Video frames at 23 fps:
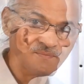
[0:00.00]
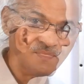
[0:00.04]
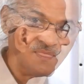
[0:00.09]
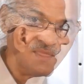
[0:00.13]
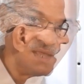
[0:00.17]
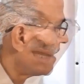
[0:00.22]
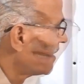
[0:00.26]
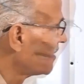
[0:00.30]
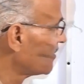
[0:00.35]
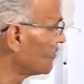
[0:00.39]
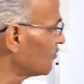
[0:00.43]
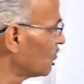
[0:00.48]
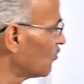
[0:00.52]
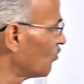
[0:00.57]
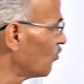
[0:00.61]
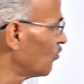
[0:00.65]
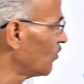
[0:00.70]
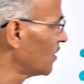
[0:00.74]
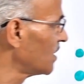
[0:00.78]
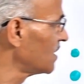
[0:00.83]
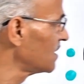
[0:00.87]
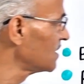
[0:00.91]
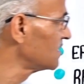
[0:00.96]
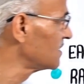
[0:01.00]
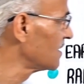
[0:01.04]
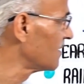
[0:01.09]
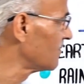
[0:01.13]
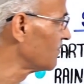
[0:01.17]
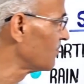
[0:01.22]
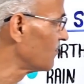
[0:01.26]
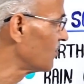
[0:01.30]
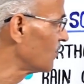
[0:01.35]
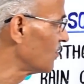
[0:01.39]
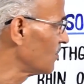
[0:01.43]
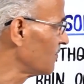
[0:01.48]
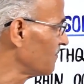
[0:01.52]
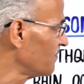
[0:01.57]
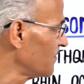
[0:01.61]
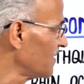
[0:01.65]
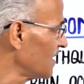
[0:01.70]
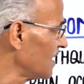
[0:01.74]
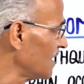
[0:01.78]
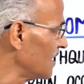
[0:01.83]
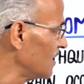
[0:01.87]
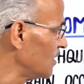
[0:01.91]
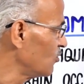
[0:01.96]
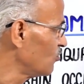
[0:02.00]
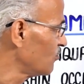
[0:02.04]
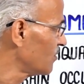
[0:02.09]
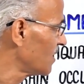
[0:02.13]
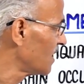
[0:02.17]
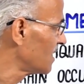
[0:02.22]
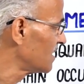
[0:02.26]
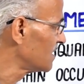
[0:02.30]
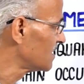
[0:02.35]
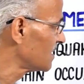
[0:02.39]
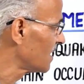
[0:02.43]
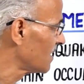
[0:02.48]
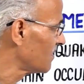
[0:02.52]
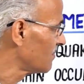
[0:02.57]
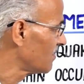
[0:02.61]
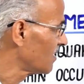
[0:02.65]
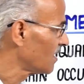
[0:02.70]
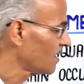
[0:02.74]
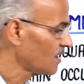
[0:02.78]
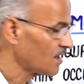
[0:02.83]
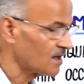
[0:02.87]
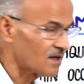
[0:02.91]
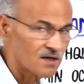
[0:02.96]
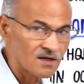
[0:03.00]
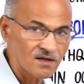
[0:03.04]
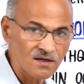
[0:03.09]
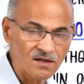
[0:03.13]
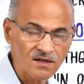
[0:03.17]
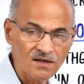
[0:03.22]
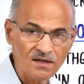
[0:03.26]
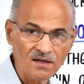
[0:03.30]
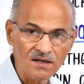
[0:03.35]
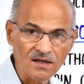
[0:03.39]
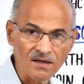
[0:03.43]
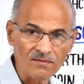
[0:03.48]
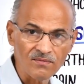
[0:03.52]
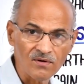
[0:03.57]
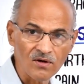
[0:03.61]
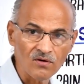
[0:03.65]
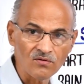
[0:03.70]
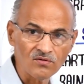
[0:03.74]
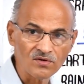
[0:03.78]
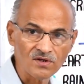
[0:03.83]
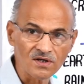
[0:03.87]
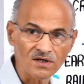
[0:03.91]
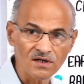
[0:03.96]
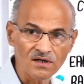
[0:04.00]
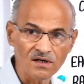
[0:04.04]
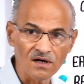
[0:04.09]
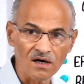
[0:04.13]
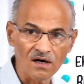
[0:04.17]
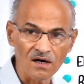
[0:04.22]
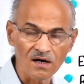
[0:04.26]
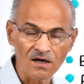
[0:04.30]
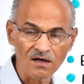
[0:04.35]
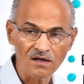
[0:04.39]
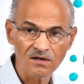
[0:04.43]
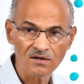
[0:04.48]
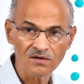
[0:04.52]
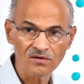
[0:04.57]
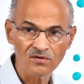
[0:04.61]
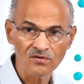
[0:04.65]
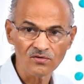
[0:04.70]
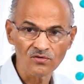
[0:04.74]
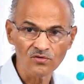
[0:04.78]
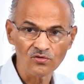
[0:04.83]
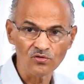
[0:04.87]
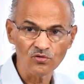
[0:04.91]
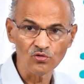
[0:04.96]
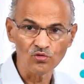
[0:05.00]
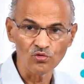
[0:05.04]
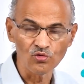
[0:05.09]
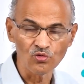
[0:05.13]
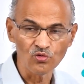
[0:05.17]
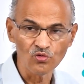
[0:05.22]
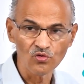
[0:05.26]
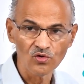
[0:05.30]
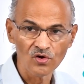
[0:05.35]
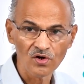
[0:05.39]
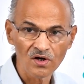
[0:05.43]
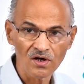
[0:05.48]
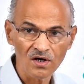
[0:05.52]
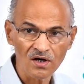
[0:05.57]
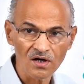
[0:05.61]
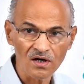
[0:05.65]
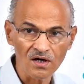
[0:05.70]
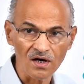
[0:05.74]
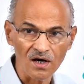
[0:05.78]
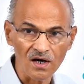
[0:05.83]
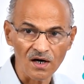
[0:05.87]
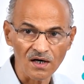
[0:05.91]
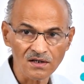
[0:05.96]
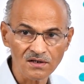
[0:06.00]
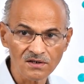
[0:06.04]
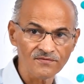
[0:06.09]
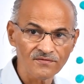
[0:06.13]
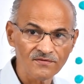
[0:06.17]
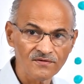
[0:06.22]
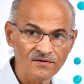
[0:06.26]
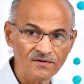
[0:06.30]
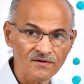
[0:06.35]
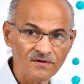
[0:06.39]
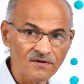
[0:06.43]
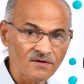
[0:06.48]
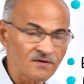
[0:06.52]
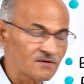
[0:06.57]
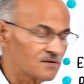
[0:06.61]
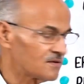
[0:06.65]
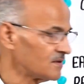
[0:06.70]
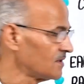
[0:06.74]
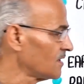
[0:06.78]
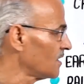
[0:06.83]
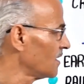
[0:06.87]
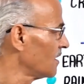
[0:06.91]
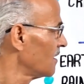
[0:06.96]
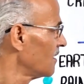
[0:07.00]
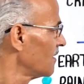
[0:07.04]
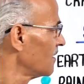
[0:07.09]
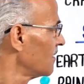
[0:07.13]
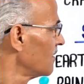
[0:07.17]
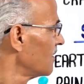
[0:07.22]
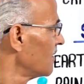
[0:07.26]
And one example, you might have heard about a dog who caught the